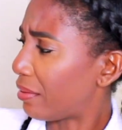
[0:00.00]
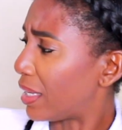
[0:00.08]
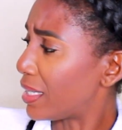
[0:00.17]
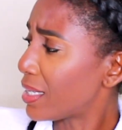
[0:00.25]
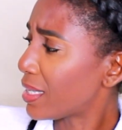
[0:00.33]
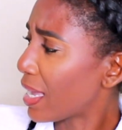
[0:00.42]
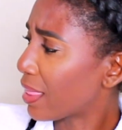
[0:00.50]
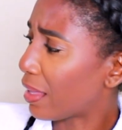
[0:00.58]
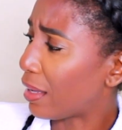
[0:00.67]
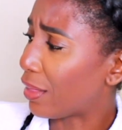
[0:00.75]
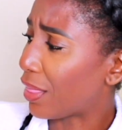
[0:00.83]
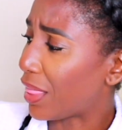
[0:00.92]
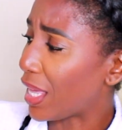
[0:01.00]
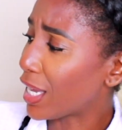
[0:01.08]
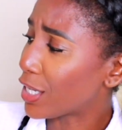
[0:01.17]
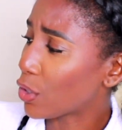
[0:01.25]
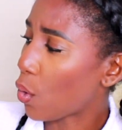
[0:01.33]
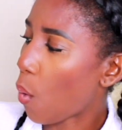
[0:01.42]
this is like the
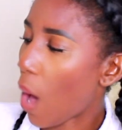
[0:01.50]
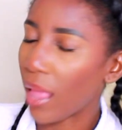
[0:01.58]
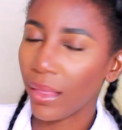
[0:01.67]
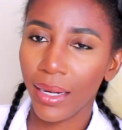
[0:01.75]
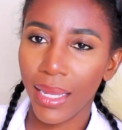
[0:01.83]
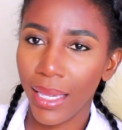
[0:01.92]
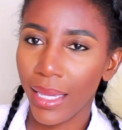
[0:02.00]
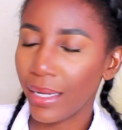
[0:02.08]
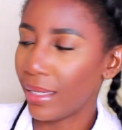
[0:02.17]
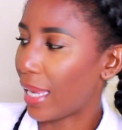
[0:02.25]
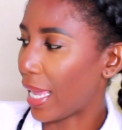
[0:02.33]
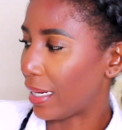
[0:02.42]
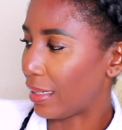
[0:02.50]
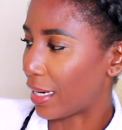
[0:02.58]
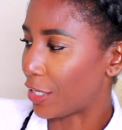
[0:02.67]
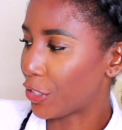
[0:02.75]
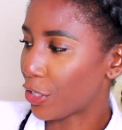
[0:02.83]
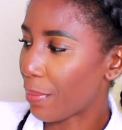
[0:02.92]
thickest quality like
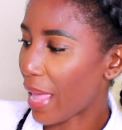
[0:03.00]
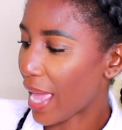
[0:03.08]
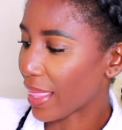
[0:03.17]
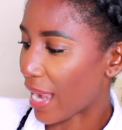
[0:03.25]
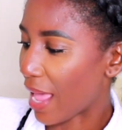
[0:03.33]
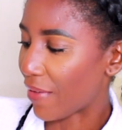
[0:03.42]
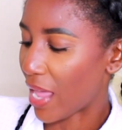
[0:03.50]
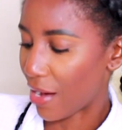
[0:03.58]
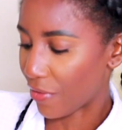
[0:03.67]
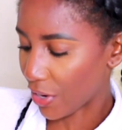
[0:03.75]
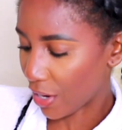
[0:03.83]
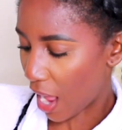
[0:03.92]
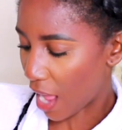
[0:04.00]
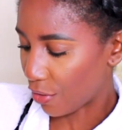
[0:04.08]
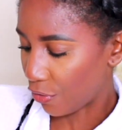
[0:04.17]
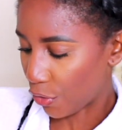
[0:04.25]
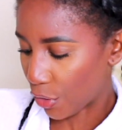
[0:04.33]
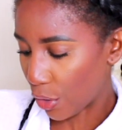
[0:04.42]
duster bag that I've ever
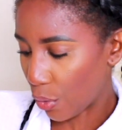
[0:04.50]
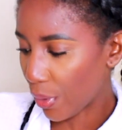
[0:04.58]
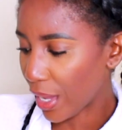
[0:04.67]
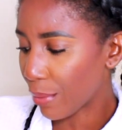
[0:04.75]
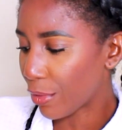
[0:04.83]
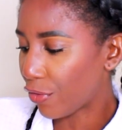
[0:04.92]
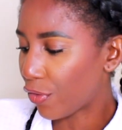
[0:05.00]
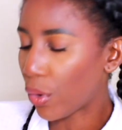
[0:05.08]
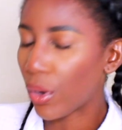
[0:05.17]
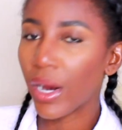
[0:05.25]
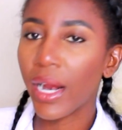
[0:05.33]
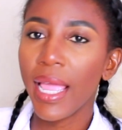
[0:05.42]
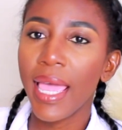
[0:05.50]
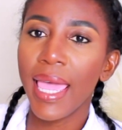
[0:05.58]
gotten for a wig before,